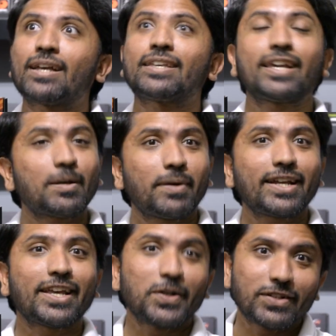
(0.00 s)

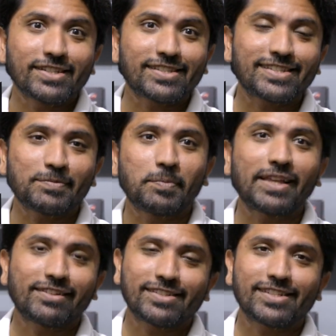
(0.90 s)
Gigabyte Aorus
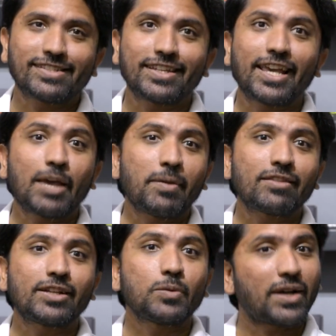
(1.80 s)
B360 Gaming
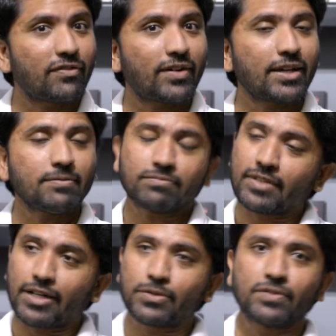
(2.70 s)
3 Wi-Fi.
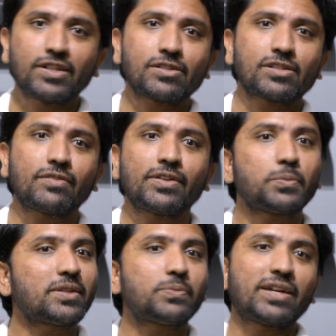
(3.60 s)
There are two versions of it,
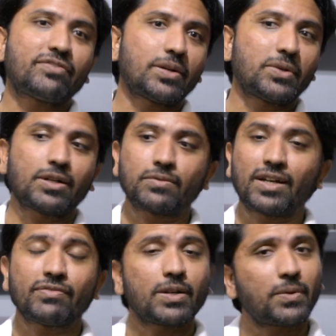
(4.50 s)
with Wi-Fi, without
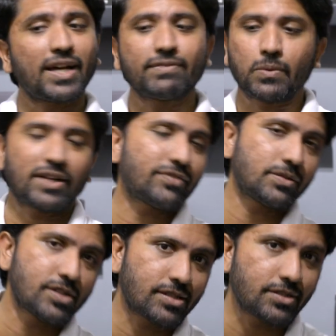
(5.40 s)
Wi-Fi. We have the Wi-Fi
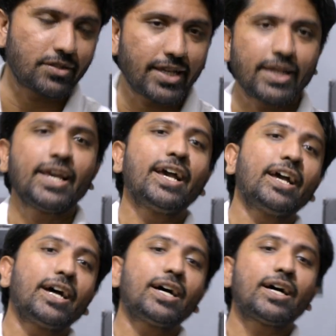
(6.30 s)
version today
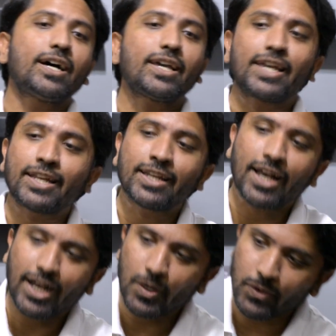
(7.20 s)
in
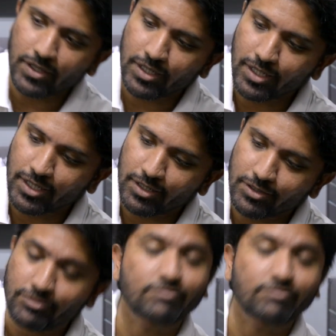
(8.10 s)
our